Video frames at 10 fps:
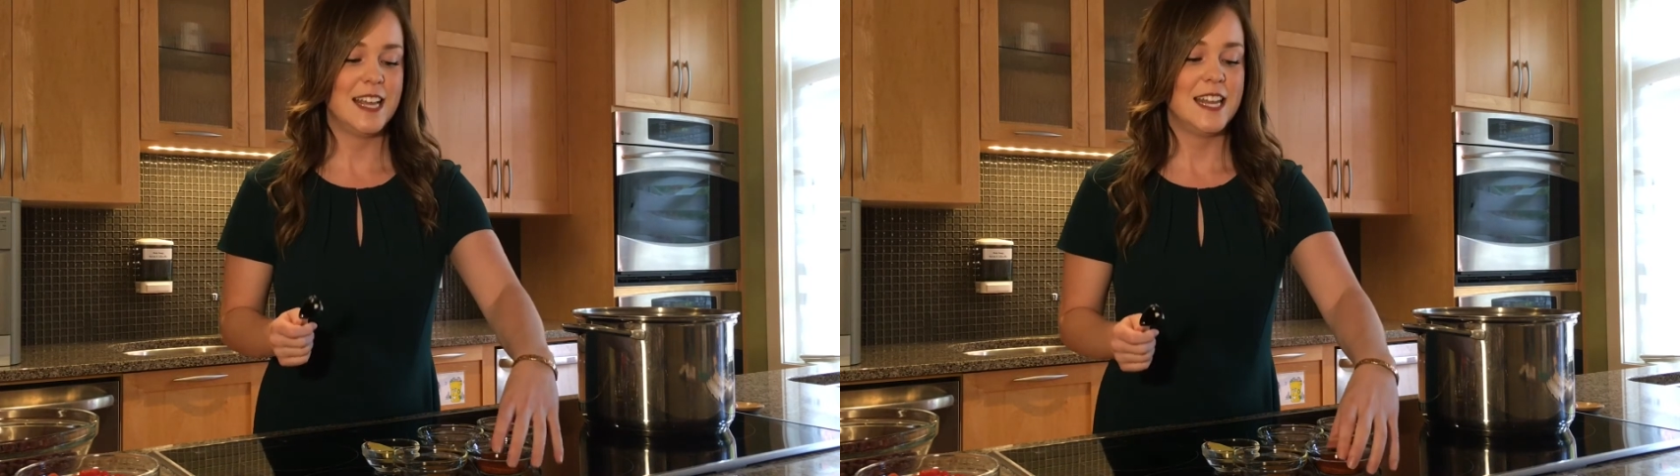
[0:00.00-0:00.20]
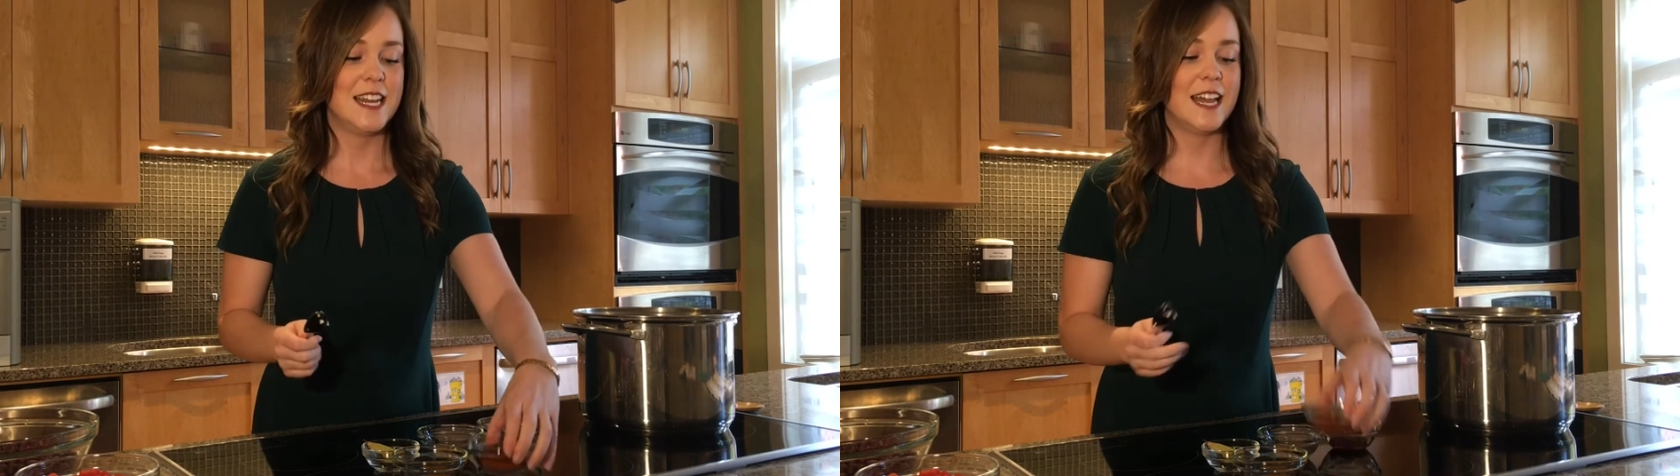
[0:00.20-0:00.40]

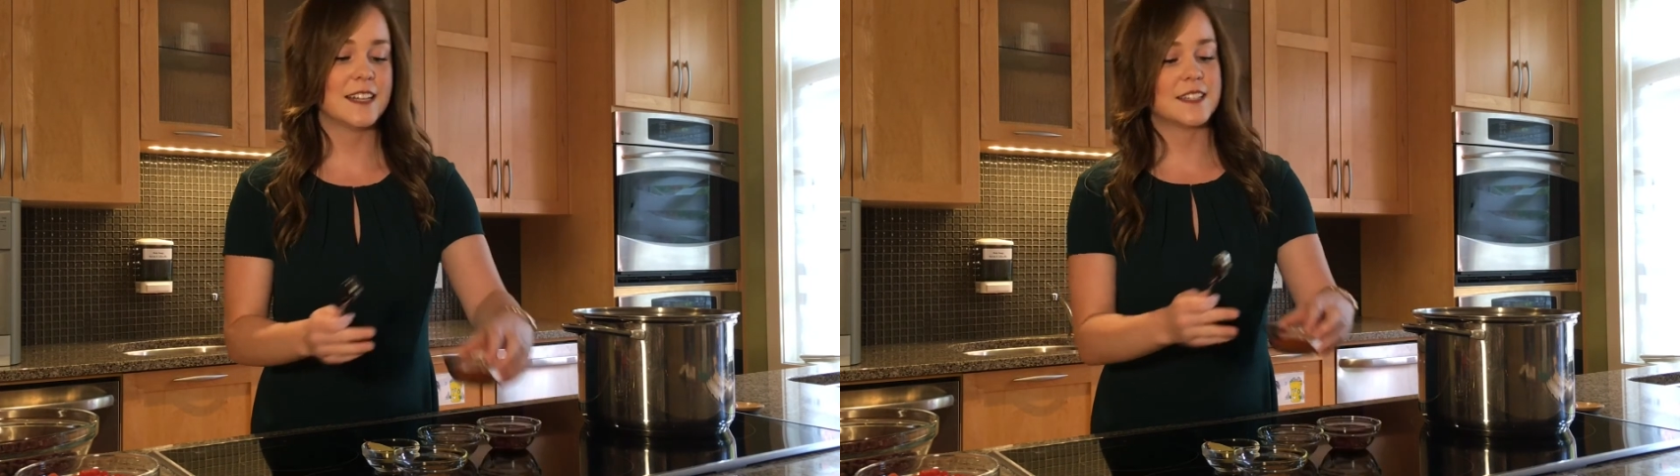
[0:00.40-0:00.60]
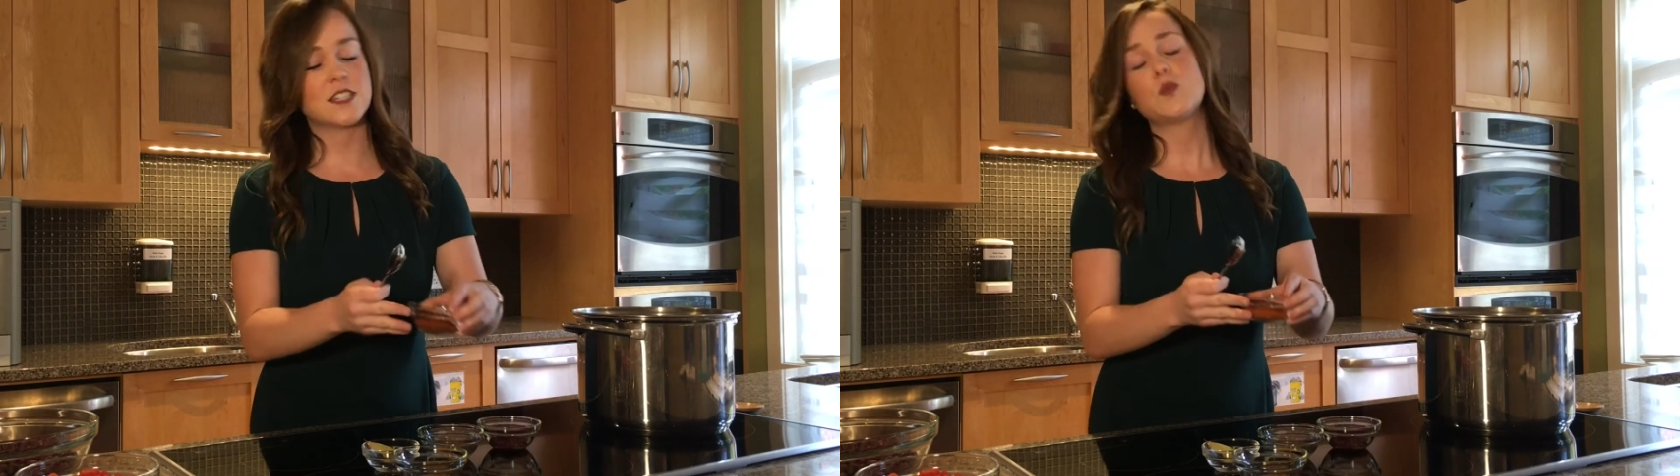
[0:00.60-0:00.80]

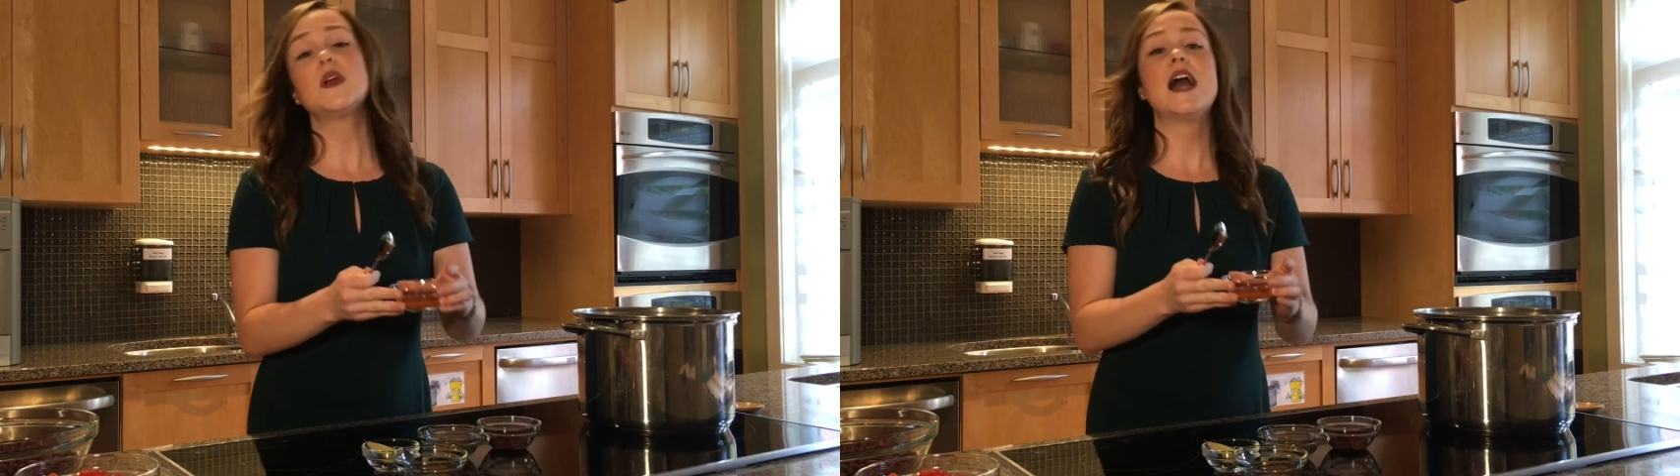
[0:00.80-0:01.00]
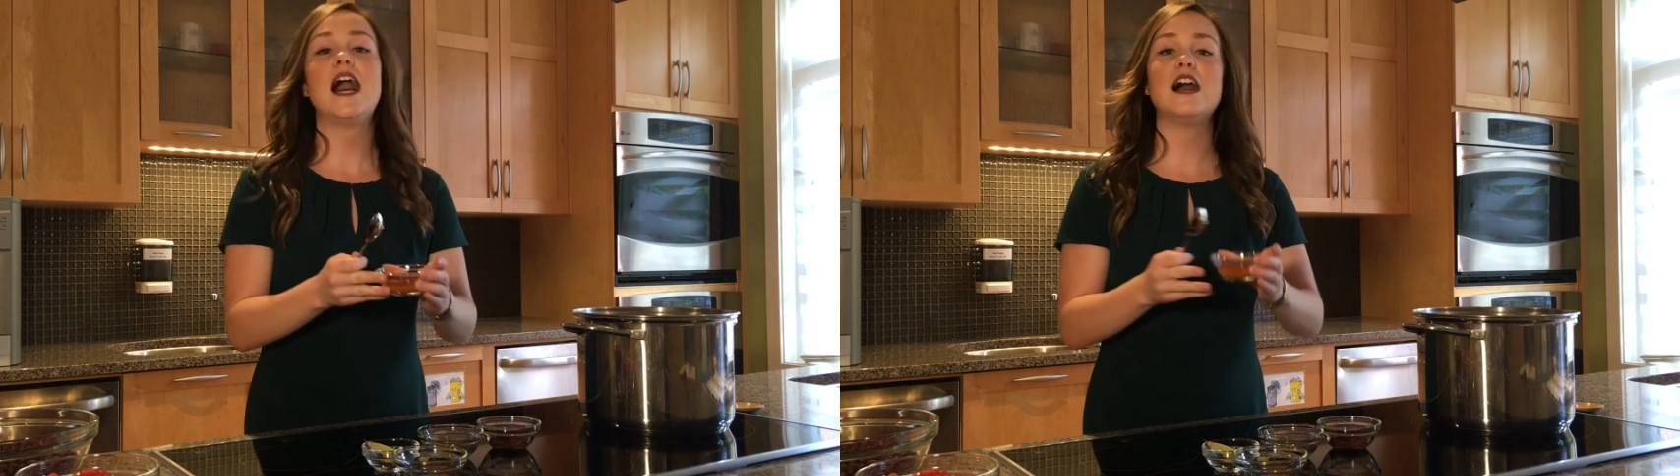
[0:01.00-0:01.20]
Next, we
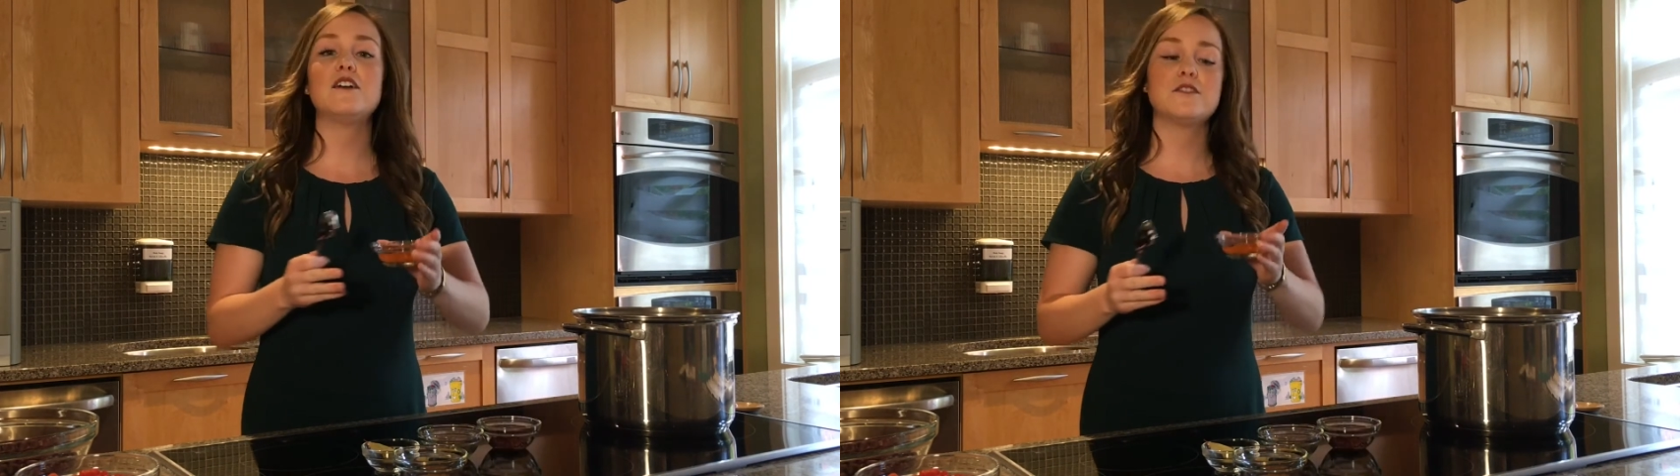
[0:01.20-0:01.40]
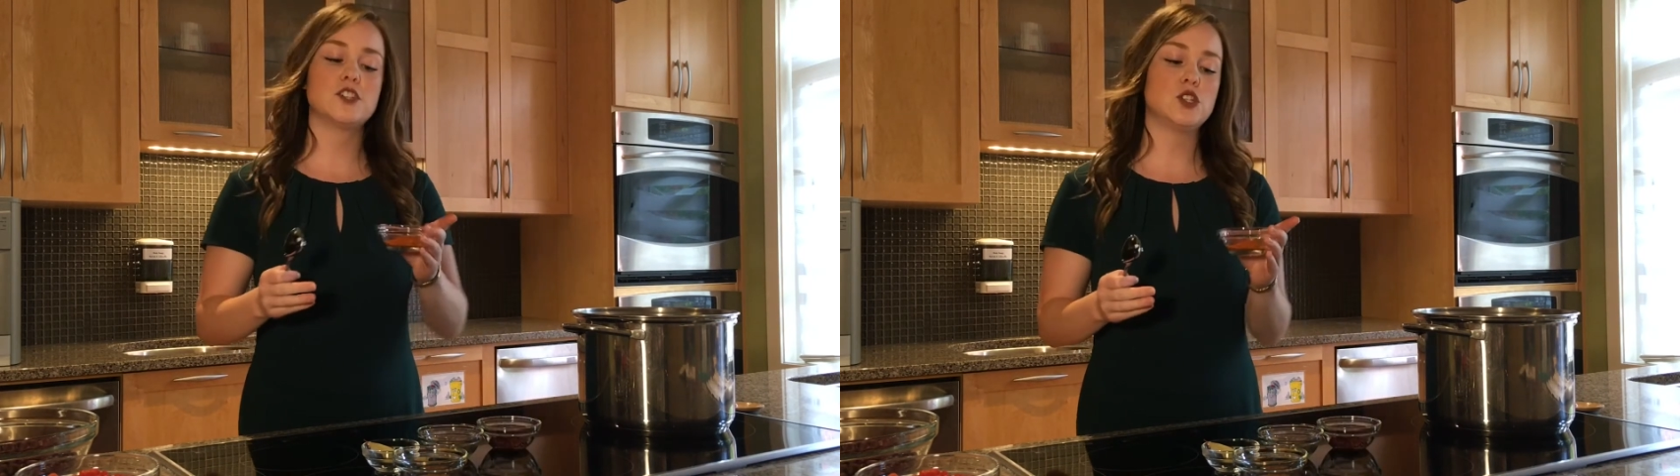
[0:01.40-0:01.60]

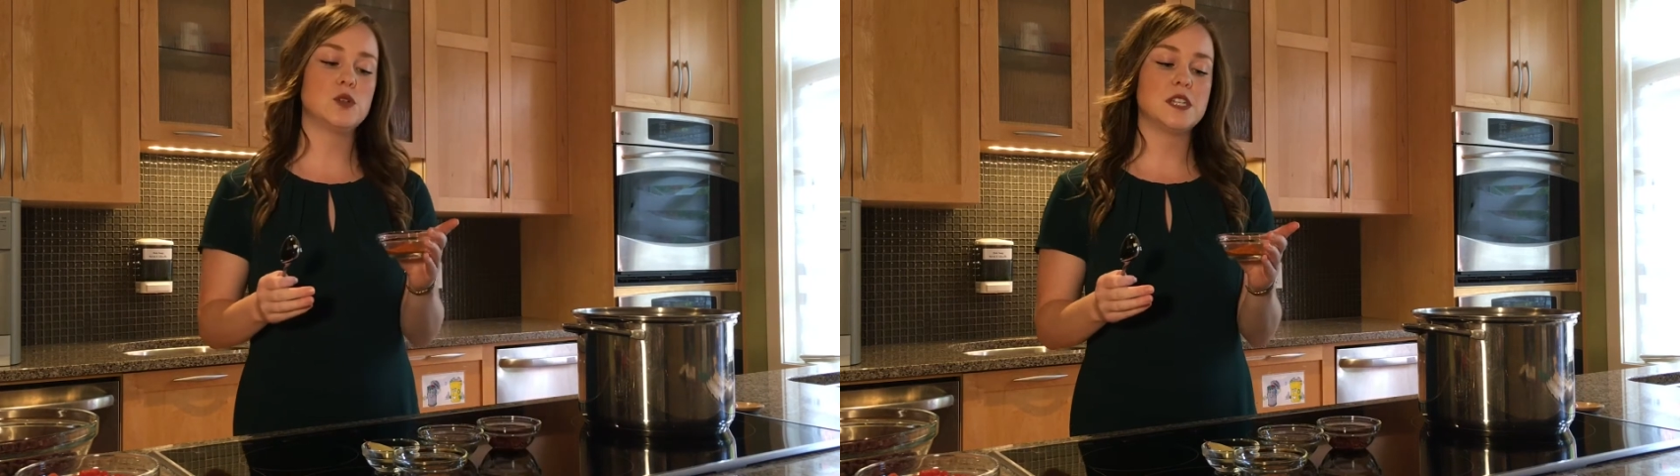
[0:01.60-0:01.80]
have 2